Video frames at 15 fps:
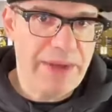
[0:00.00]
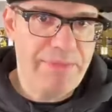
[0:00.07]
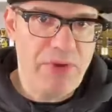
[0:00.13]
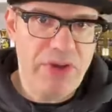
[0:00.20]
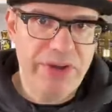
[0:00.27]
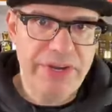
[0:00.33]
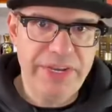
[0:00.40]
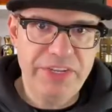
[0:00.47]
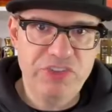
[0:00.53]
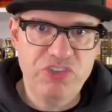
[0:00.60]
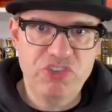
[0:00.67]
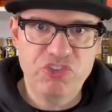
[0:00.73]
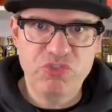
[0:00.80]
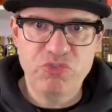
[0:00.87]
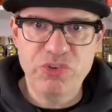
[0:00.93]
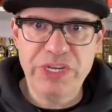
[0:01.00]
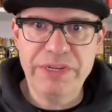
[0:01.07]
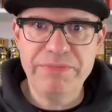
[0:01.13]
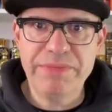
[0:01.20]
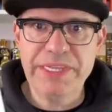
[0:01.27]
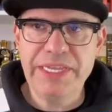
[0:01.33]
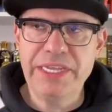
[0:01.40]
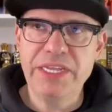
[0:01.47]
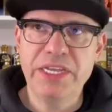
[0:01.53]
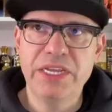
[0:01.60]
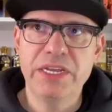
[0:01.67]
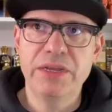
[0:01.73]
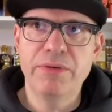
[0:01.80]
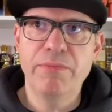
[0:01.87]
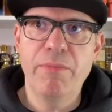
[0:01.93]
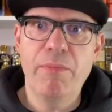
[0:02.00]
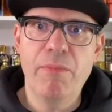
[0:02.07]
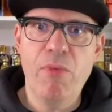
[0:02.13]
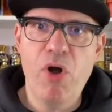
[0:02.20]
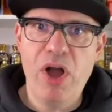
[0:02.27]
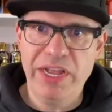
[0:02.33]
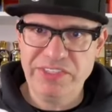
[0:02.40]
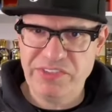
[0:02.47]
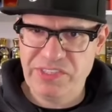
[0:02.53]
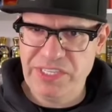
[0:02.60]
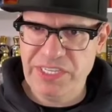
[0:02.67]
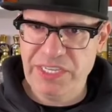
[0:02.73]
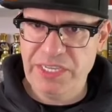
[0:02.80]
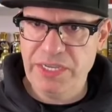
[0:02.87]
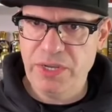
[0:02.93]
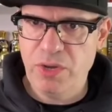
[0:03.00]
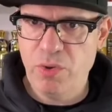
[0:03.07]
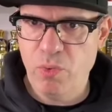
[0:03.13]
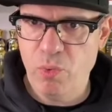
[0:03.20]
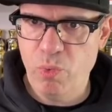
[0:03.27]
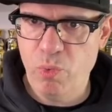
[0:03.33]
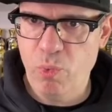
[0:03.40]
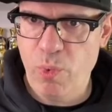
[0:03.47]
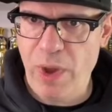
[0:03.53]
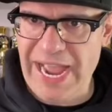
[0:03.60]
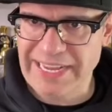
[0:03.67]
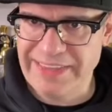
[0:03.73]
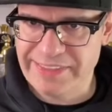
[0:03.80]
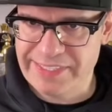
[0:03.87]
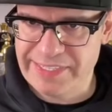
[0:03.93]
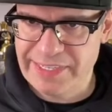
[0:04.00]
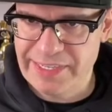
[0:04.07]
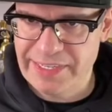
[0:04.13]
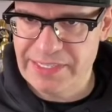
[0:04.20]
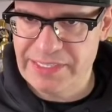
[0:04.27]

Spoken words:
pick up on an extremely mossy, wet,